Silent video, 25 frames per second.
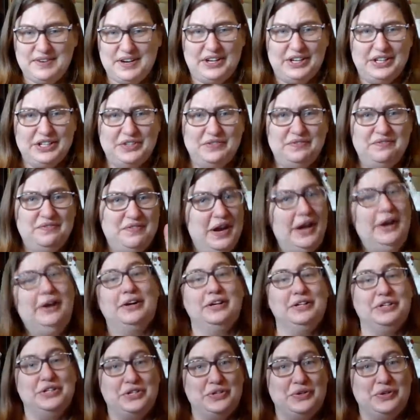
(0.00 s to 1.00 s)
a very,
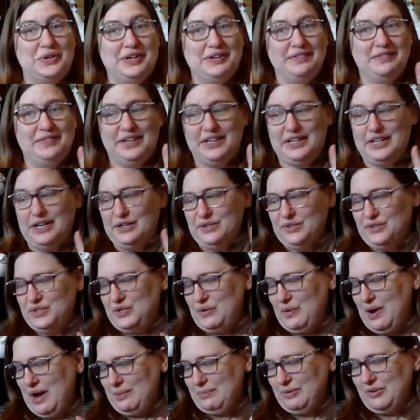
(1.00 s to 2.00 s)
very short video,
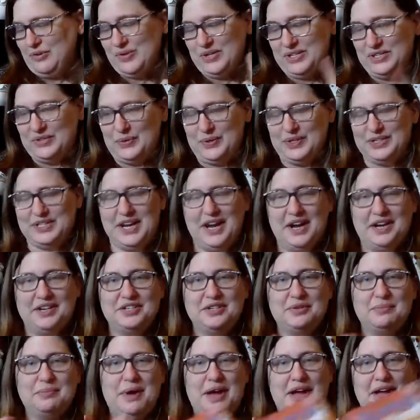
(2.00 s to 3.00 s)
so I'm going to
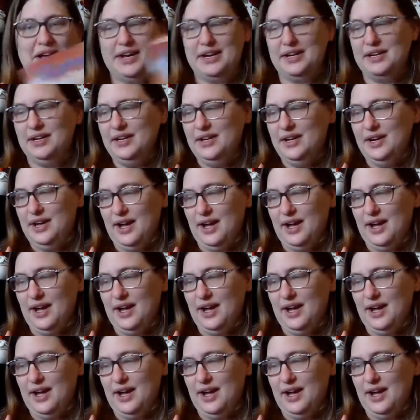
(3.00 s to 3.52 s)
attach my